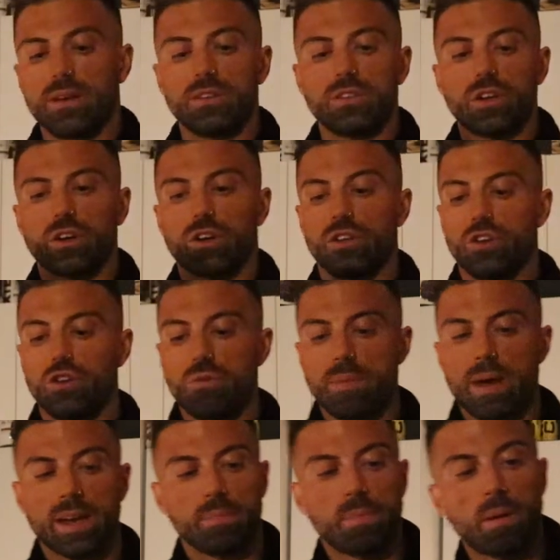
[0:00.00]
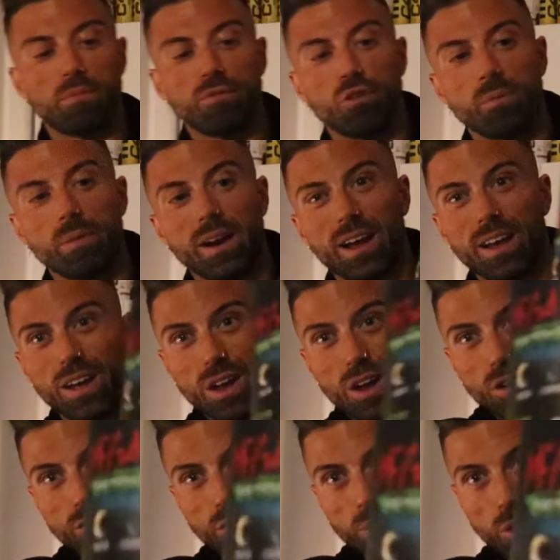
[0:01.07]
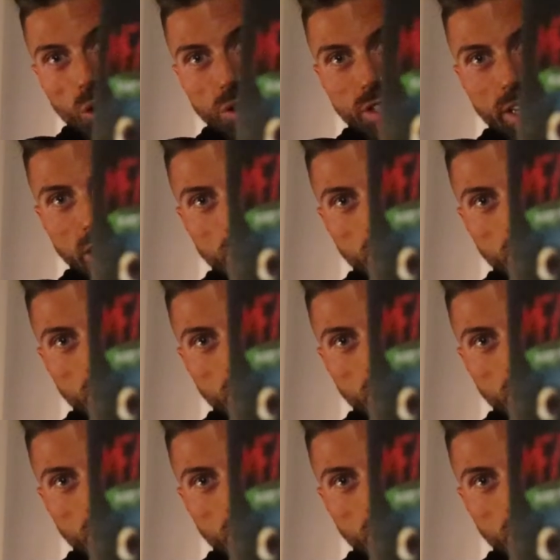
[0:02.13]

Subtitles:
So I got the new Mega Pump formula from Conte